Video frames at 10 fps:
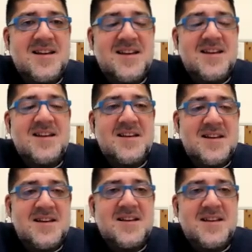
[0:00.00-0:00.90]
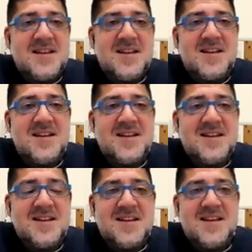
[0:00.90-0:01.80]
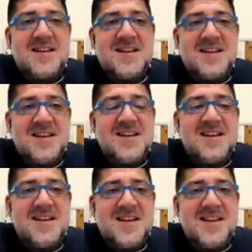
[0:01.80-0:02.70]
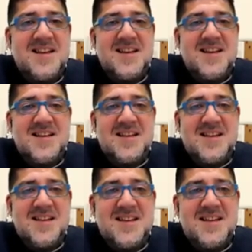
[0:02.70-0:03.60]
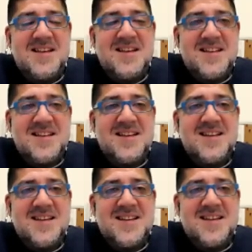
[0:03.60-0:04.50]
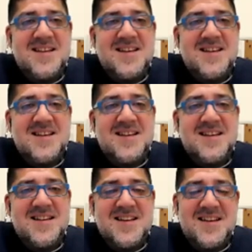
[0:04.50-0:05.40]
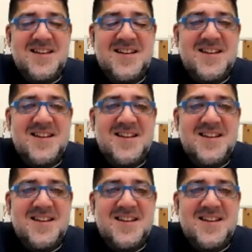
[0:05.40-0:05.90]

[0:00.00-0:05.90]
The person shown says nothing.